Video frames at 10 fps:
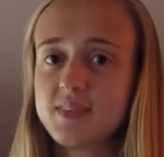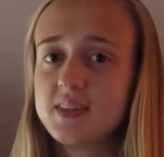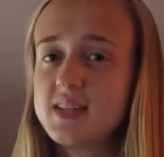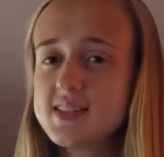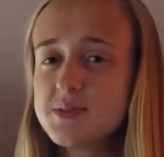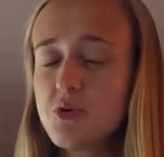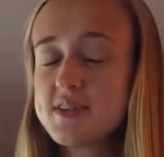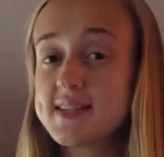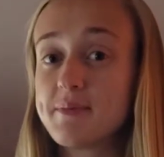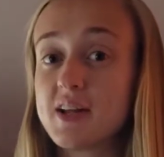This is more
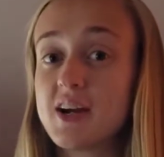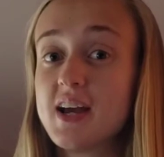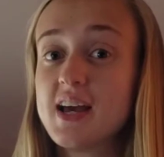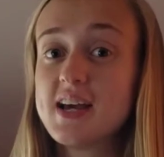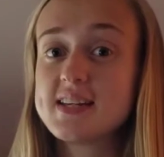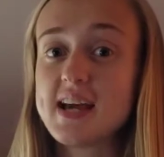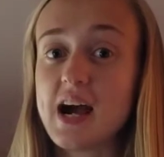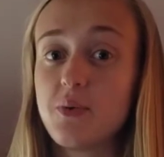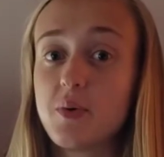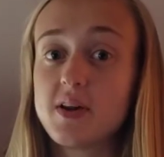similar to how
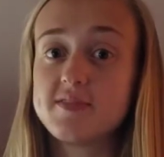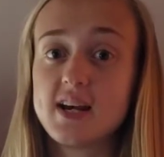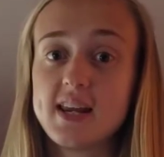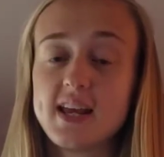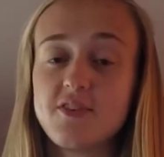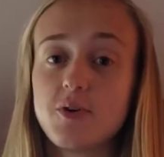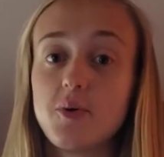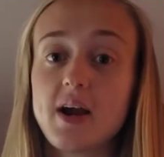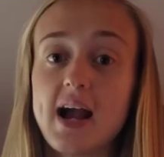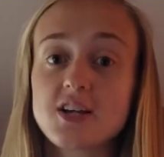we would have done it if we
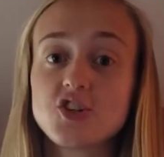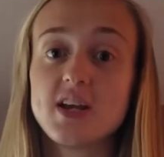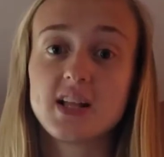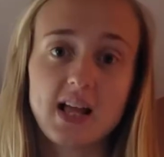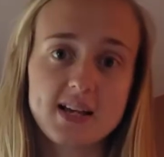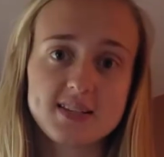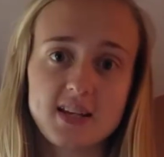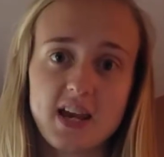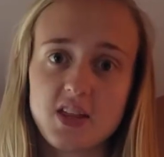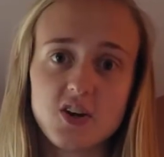were actually in class together.